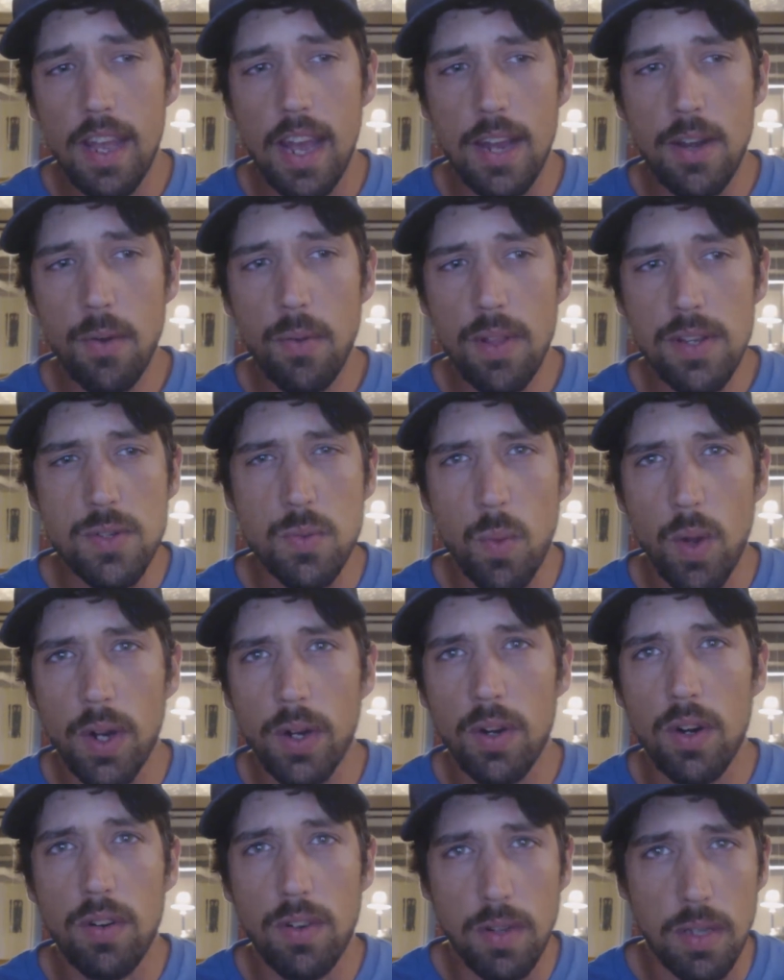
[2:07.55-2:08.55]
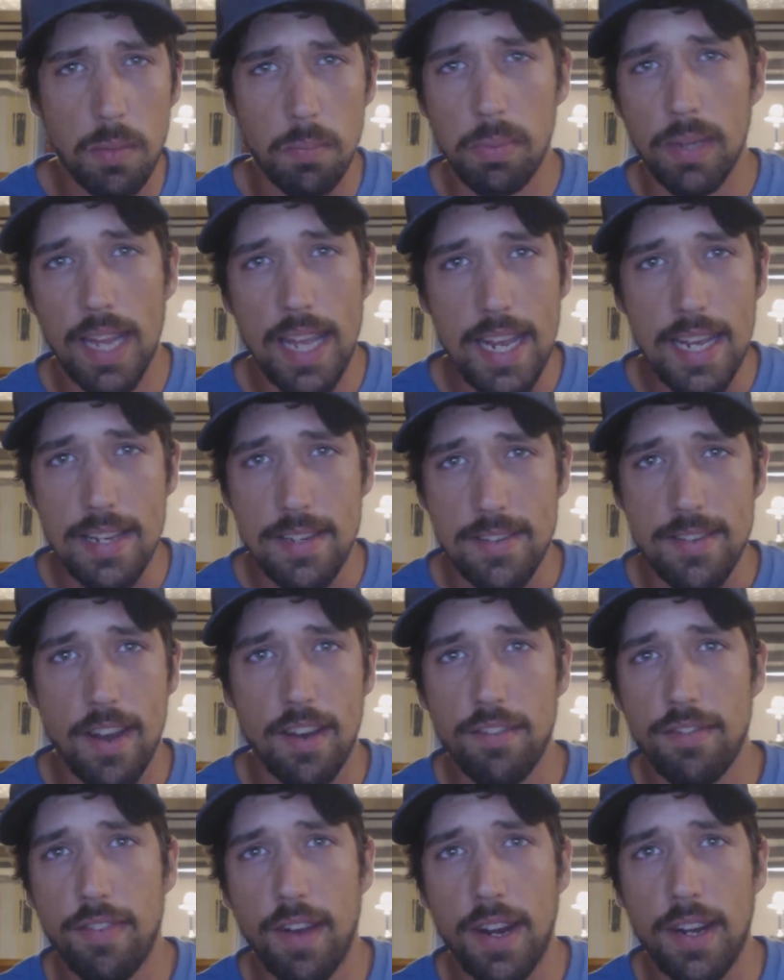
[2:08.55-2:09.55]
I know this one girl from the Blaze
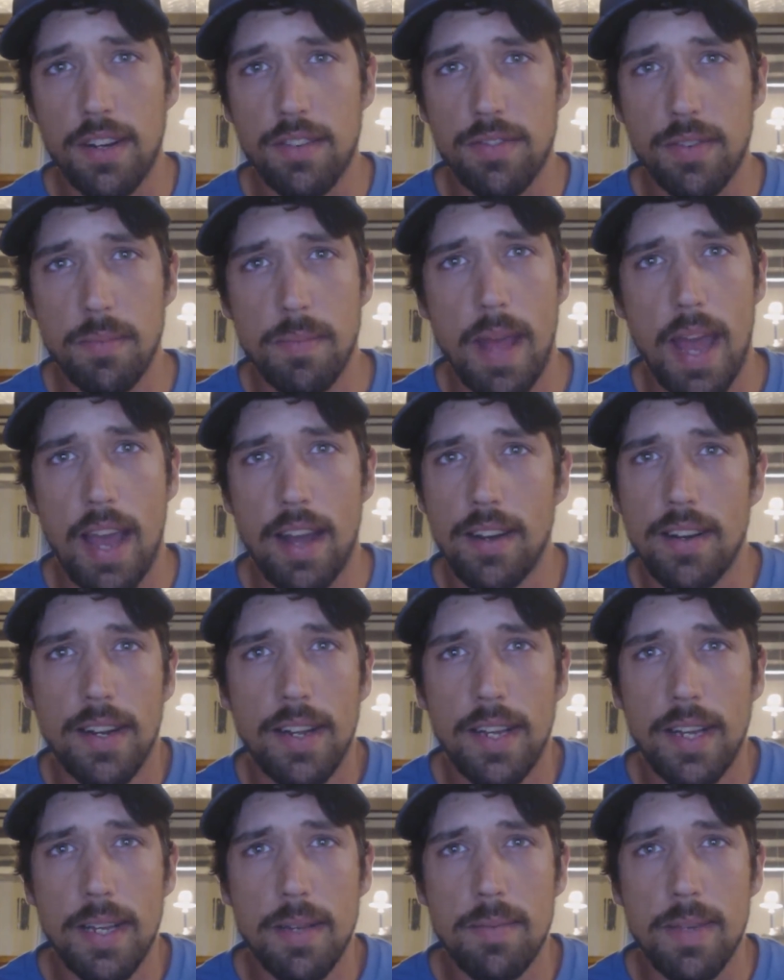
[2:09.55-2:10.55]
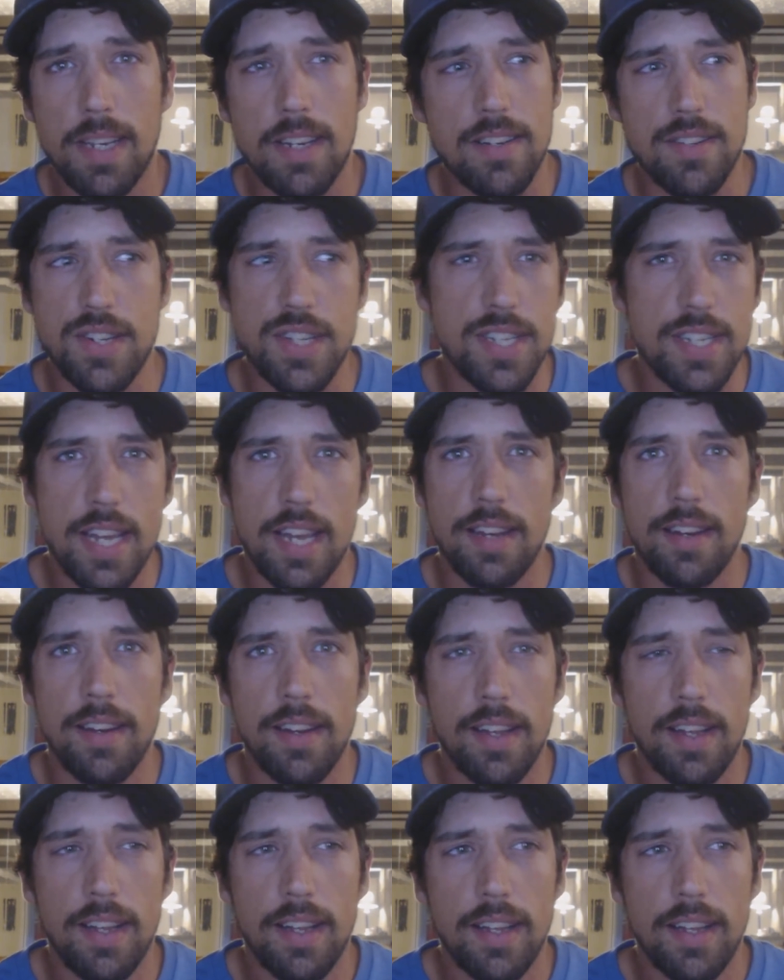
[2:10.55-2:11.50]
got fired from that because she said,